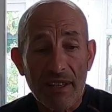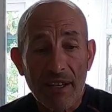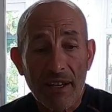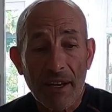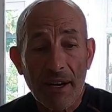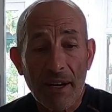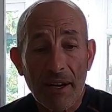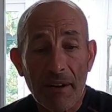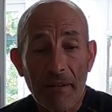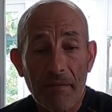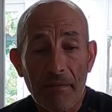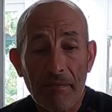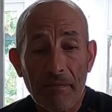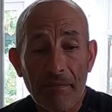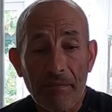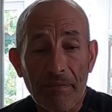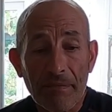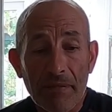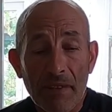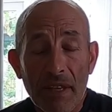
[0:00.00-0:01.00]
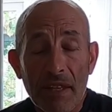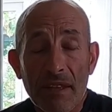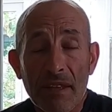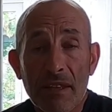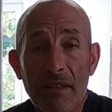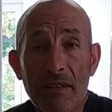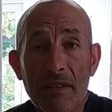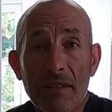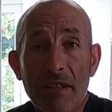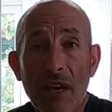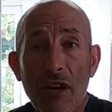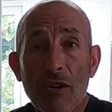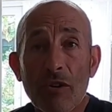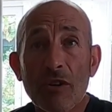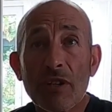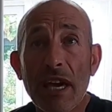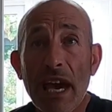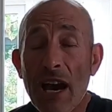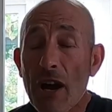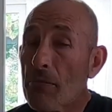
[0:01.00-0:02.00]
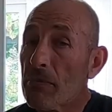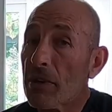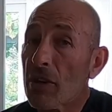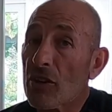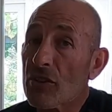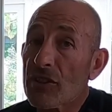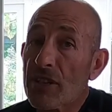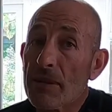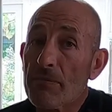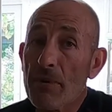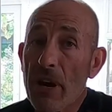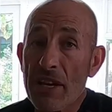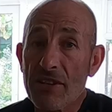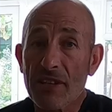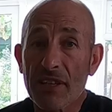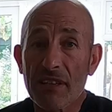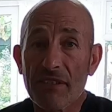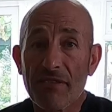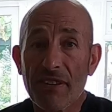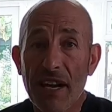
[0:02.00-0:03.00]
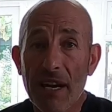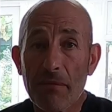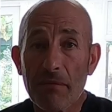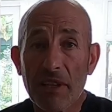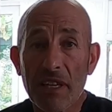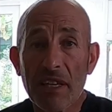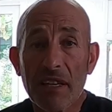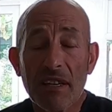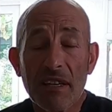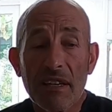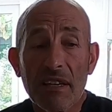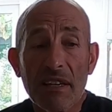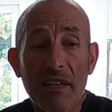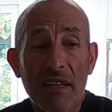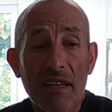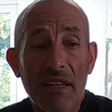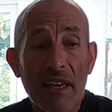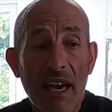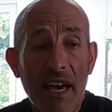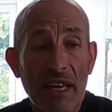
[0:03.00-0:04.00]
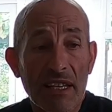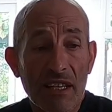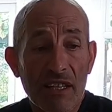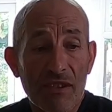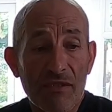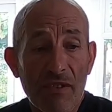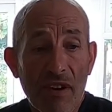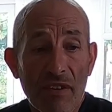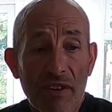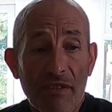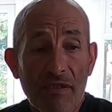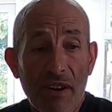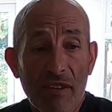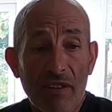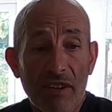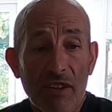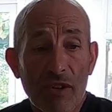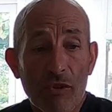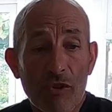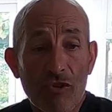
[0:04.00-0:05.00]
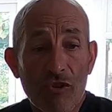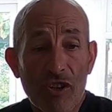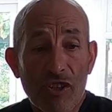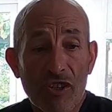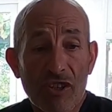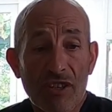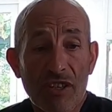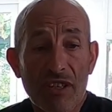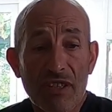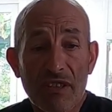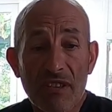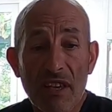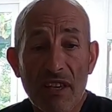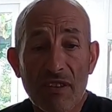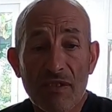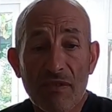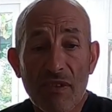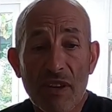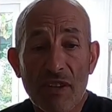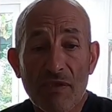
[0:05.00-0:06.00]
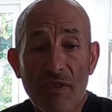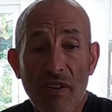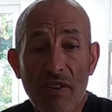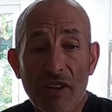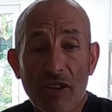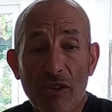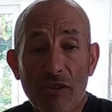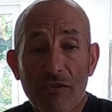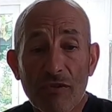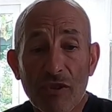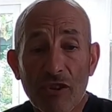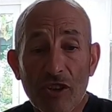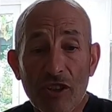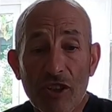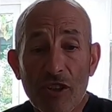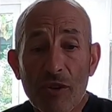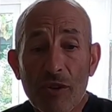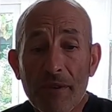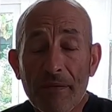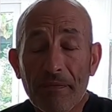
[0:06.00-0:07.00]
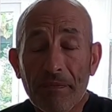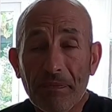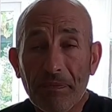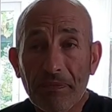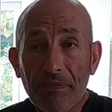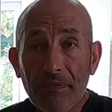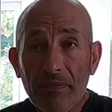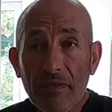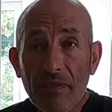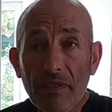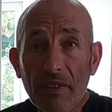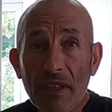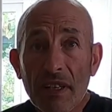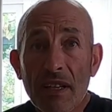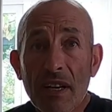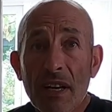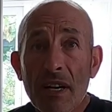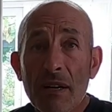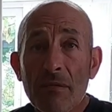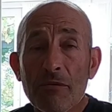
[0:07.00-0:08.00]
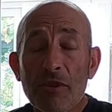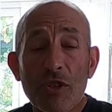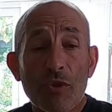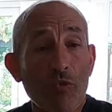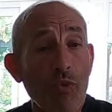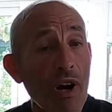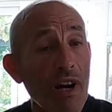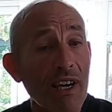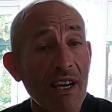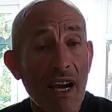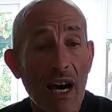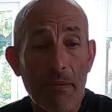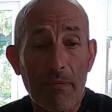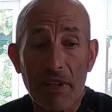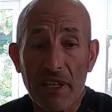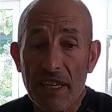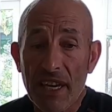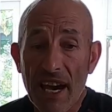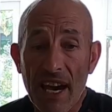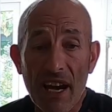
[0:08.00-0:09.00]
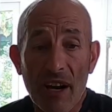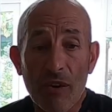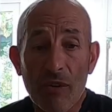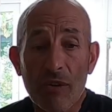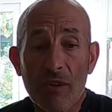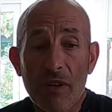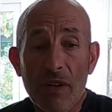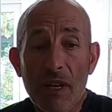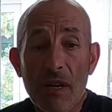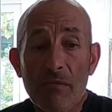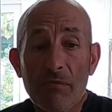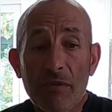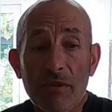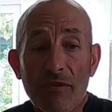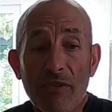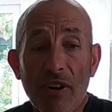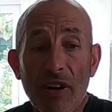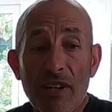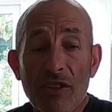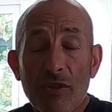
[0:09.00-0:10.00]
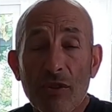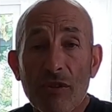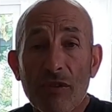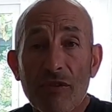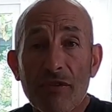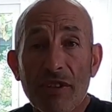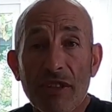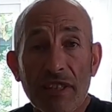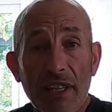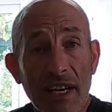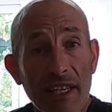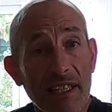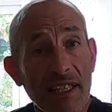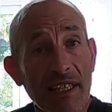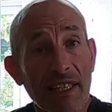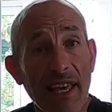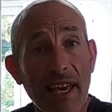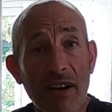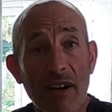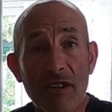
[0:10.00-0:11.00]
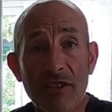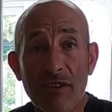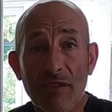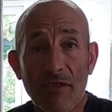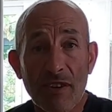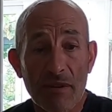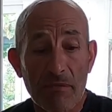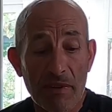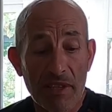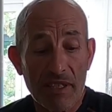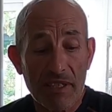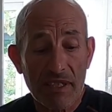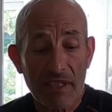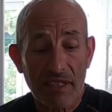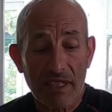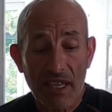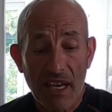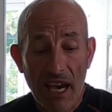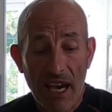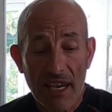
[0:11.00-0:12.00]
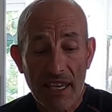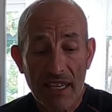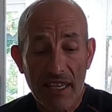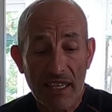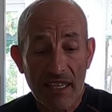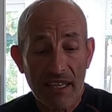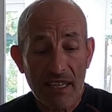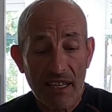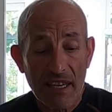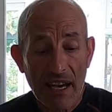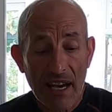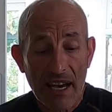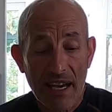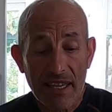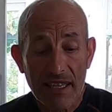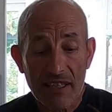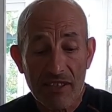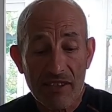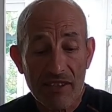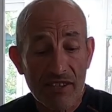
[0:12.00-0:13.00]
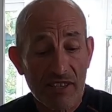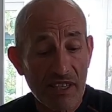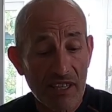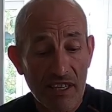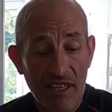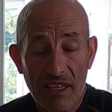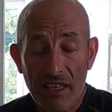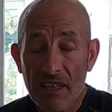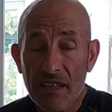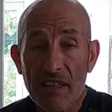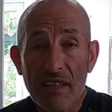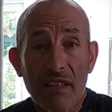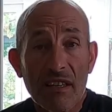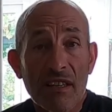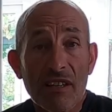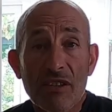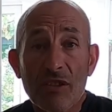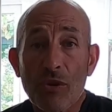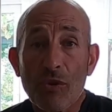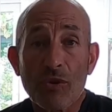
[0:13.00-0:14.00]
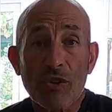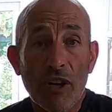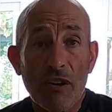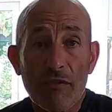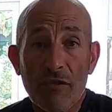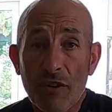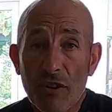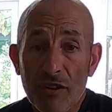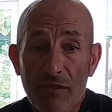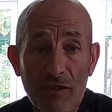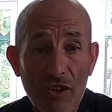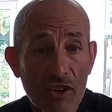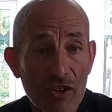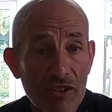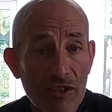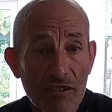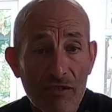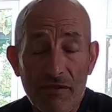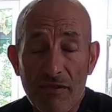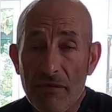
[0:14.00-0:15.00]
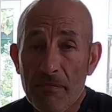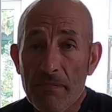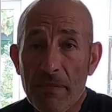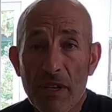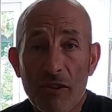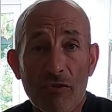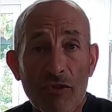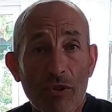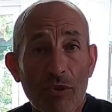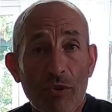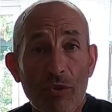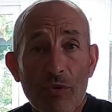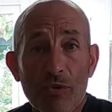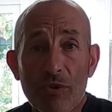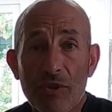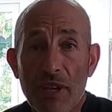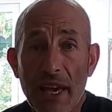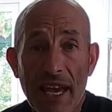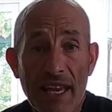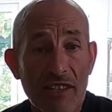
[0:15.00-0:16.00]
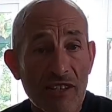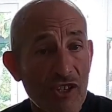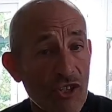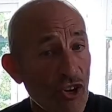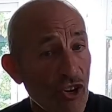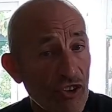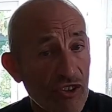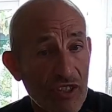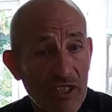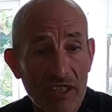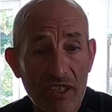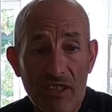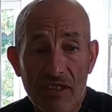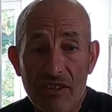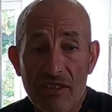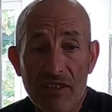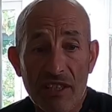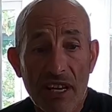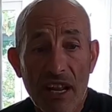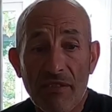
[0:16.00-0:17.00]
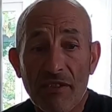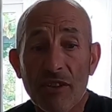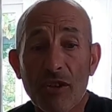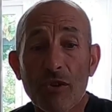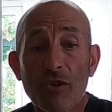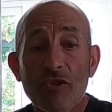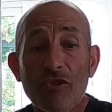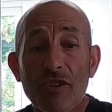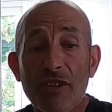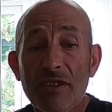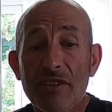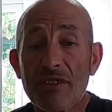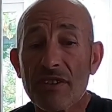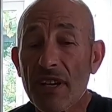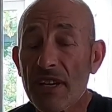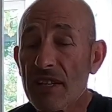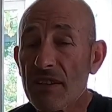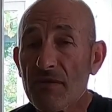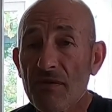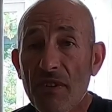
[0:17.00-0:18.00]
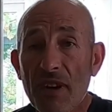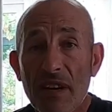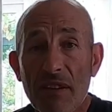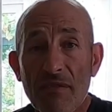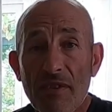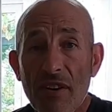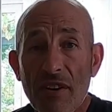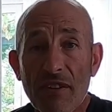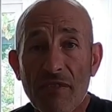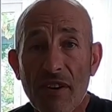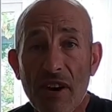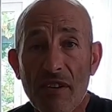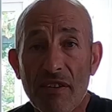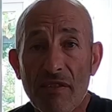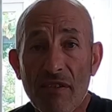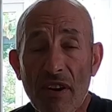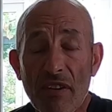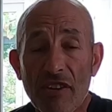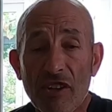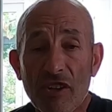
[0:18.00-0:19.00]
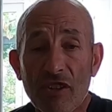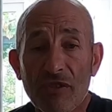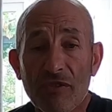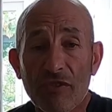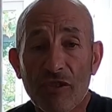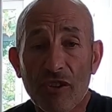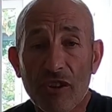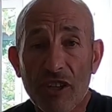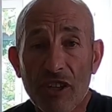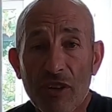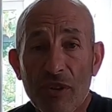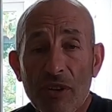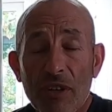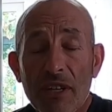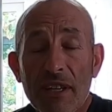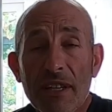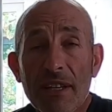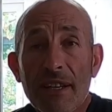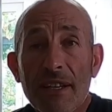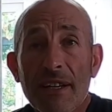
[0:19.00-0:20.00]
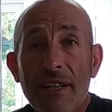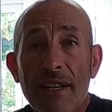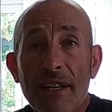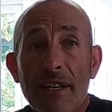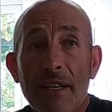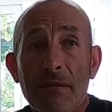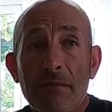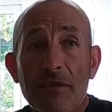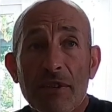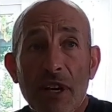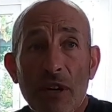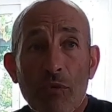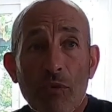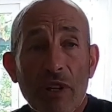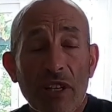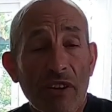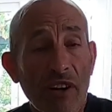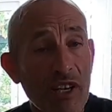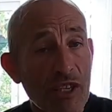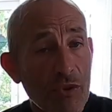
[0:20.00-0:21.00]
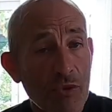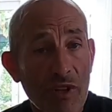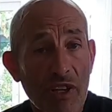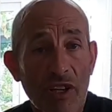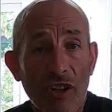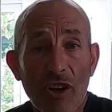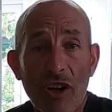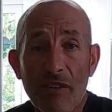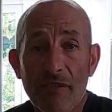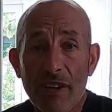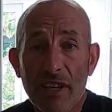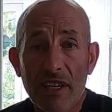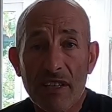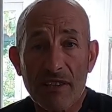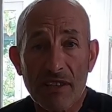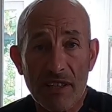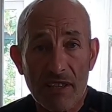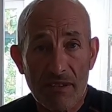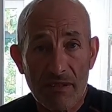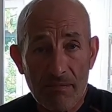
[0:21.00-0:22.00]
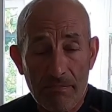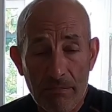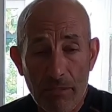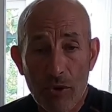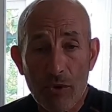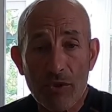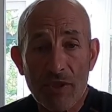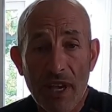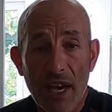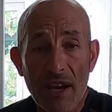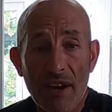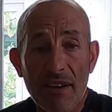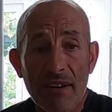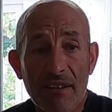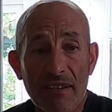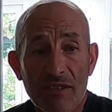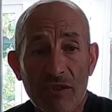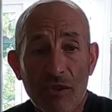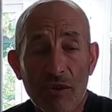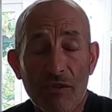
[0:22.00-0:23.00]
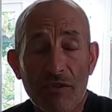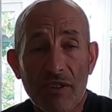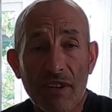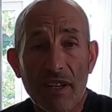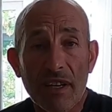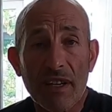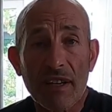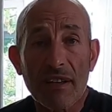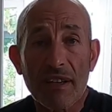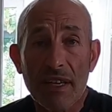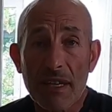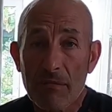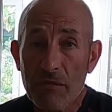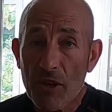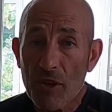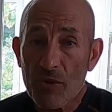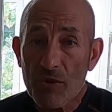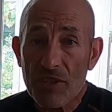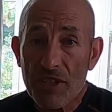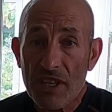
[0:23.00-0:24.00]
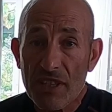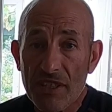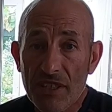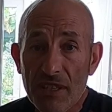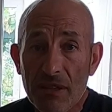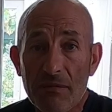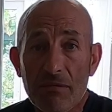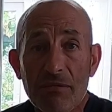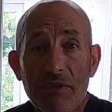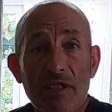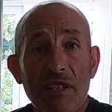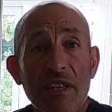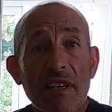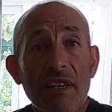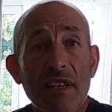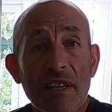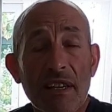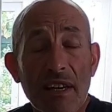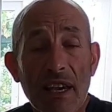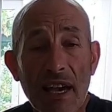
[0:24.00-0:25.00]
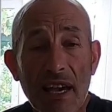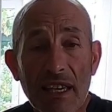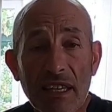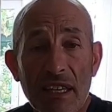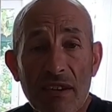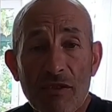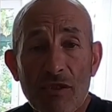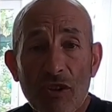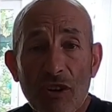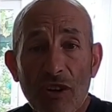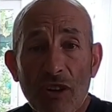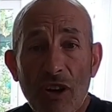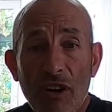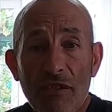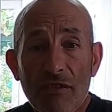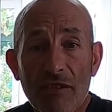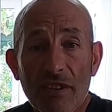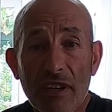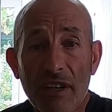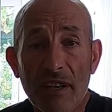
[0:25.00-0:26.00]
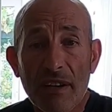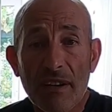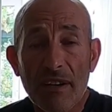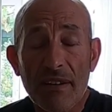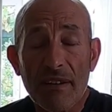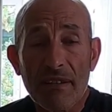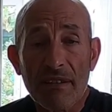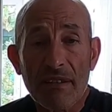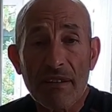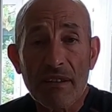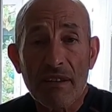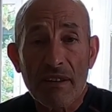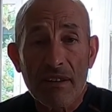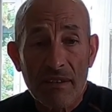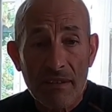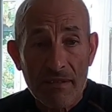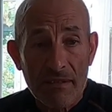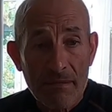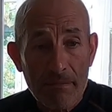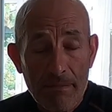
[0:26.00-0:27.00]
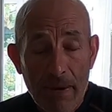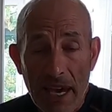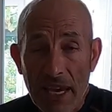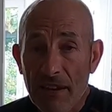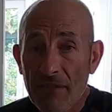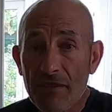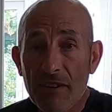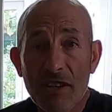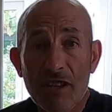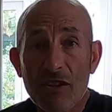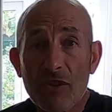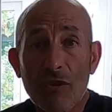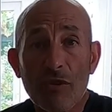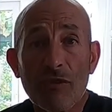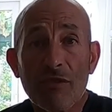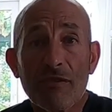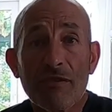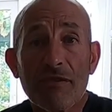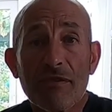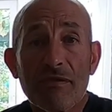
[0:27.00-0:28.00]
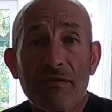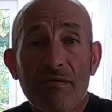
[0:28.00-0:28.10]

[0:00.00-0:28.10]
So kale belongs to the brassica family, and it's very, very nutritious. It's very good for you. Just 1 cup of kale provides sort of your daily allowance of vitamins K, A and C. It's also full of lots of minerals, antioxidants and other nutrients, so it's very, very, very good for you. So we like to eat a lot of it because it boosts our sort of immune systems and gives you a lot of bang for your sort of